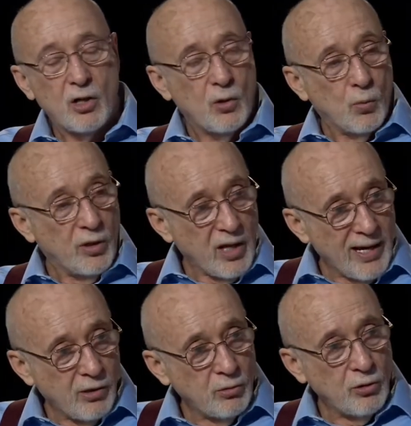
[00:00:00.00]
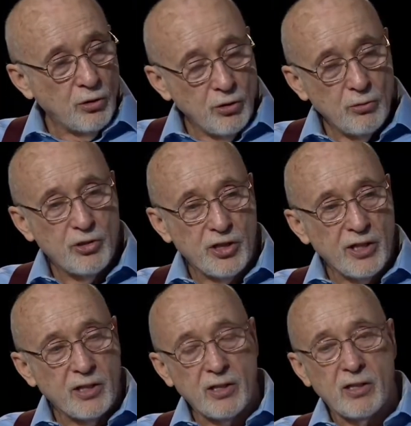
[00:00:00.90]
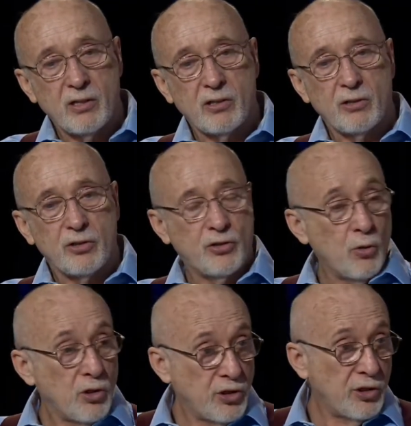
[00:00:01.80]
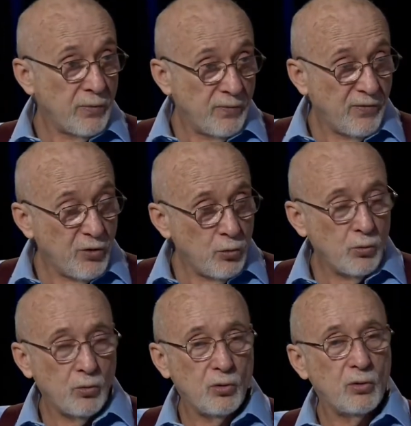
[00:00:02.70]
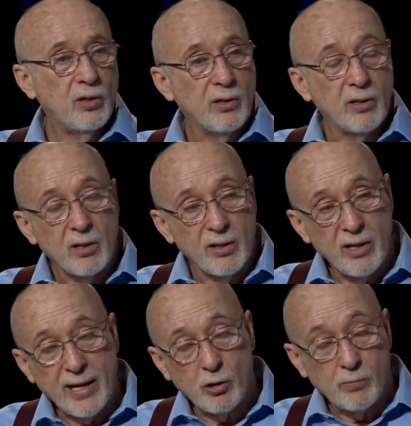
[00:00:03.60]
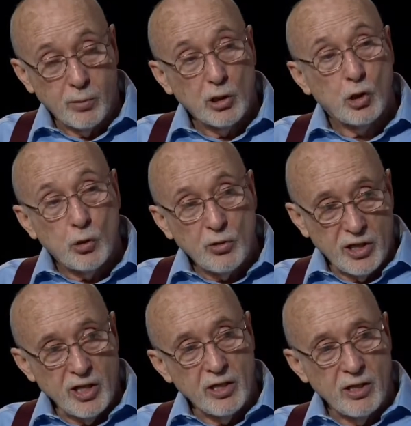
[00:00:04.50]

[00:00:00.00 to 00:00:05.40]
without using sources of fuel that are polluting.